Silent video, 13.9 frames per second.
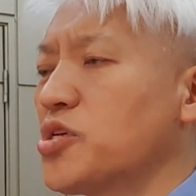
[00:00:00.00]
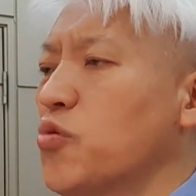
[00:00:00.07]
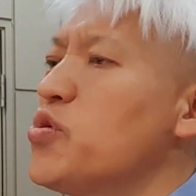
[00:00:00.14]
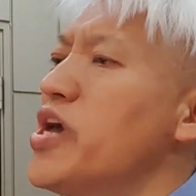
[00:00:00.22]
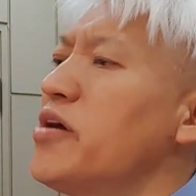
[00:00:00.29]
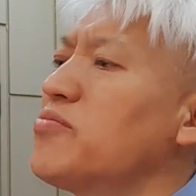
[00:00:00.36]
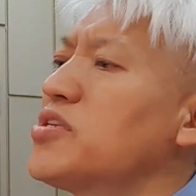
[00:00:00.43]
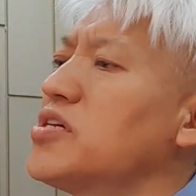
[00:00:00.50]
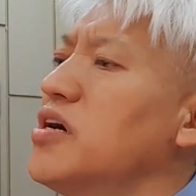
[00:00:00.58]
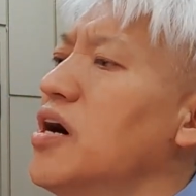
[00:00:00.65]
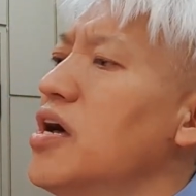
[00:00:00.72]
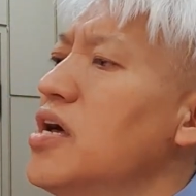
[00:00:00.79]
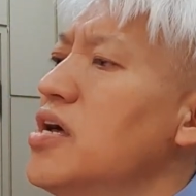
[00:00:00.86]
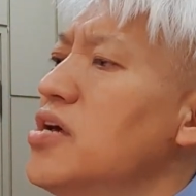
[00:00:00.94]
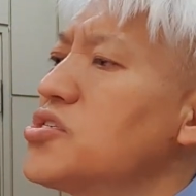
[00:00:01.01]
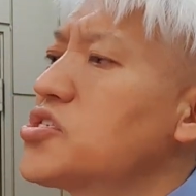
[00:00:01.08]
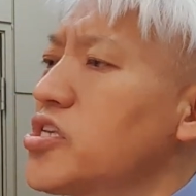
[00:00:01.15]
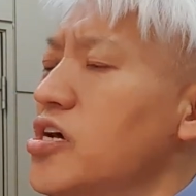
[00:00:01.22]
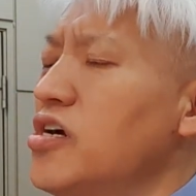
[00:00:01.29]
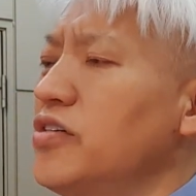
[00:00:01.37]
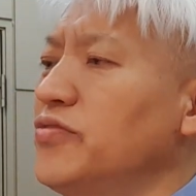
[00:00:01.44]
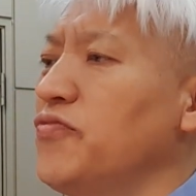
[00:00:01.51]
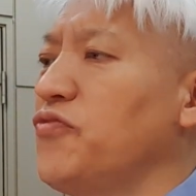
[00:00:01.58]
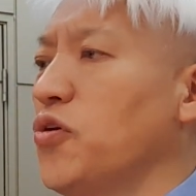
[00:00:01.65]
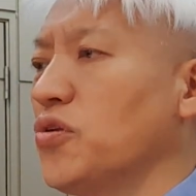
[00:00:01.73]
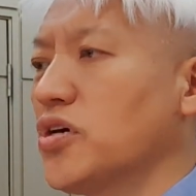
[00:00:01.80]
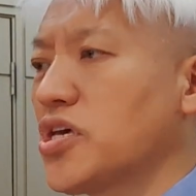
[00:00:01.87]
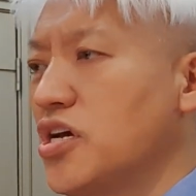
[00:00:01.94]
We have to serve
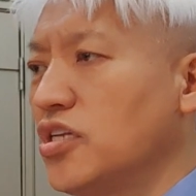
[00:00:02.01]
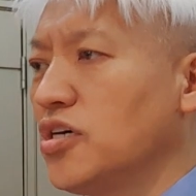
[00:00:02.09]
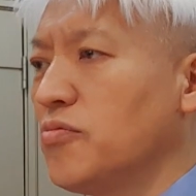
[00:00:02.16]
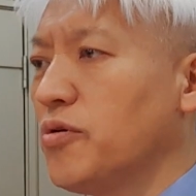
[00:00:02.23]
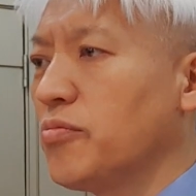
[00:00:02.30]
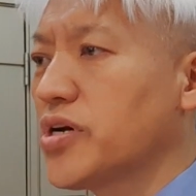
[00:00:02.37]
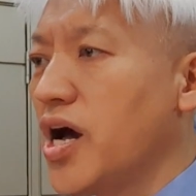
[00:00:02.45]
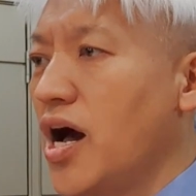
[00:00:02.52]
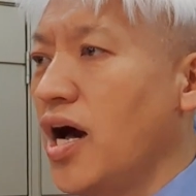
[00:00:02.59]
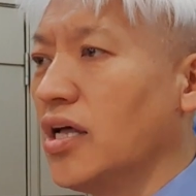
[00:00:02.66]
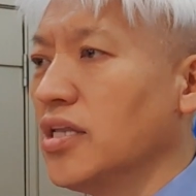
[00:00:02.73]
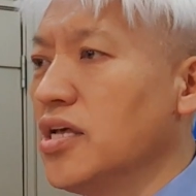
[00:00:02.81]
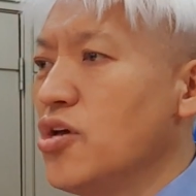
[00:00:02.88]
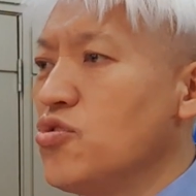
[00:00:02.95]
for the kingdom of God.